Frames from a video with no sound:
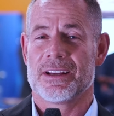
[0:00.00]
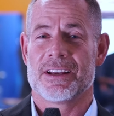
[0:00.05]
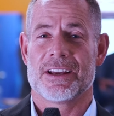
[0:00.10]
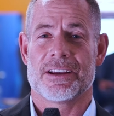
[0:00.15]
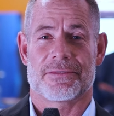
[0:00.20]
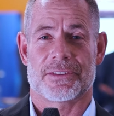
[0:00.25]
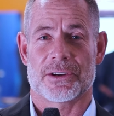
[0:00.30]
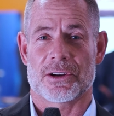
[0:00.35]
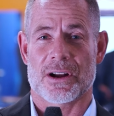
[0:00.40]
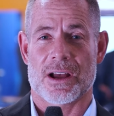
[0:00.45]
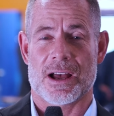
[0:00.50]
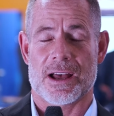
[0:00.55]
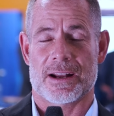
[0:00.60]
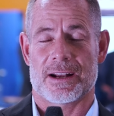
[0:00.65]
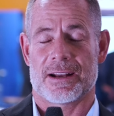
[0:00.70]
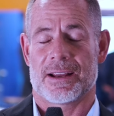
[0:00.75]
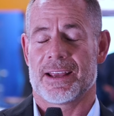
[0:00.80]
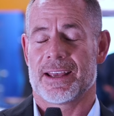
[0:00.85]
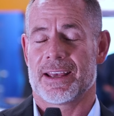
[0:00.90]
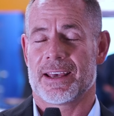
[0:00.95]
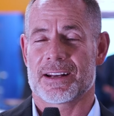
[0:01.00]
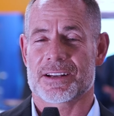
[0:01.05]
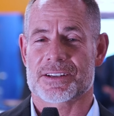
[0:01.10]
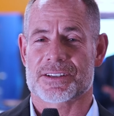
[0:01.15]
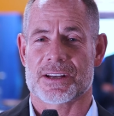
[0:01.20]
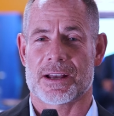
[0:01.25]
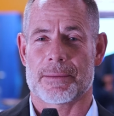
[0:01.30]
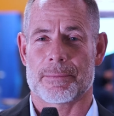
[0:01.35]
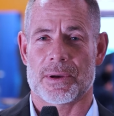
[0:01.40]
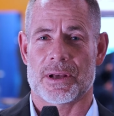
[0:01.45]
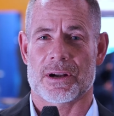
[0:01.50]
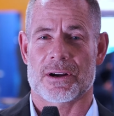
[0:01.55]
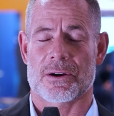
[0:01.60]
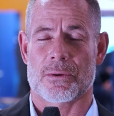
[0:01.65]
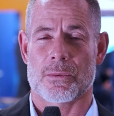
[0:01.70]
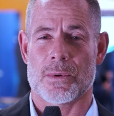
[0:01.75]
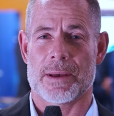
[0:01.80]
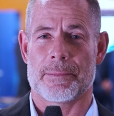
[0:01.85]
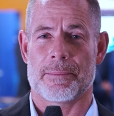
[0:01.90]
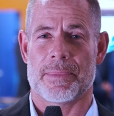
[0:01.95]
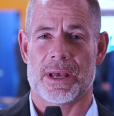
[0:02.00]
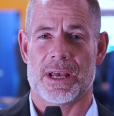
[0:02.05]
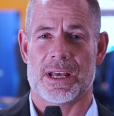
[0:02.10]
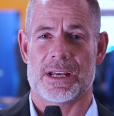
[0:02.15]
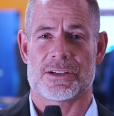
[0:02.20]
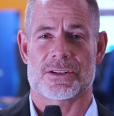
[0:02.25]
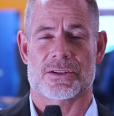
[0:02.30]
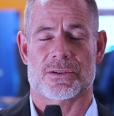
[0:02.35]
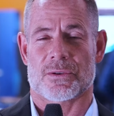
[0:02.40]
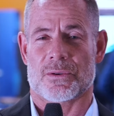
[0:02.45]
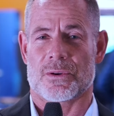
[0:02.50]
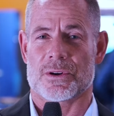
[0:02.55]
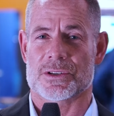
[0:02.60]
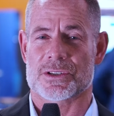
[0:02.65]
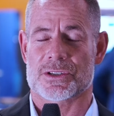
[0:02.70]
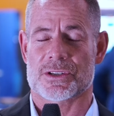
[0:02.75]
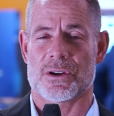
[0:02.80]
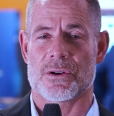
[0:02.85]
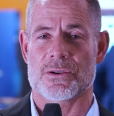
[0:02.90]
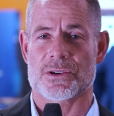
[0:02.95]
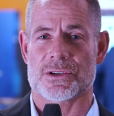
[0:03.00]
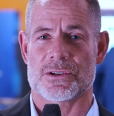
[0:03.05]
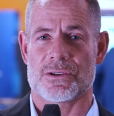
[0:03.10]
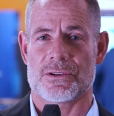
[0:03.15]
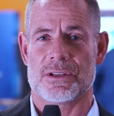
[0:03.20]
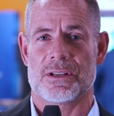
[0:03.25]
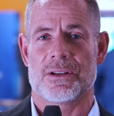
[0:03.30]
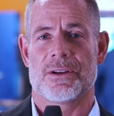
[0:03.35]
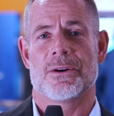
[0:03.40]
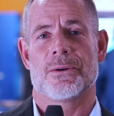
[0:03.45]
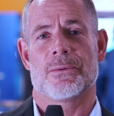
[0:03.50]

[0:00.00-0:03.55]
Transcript: If you're not, hit us up on our webpage or in social.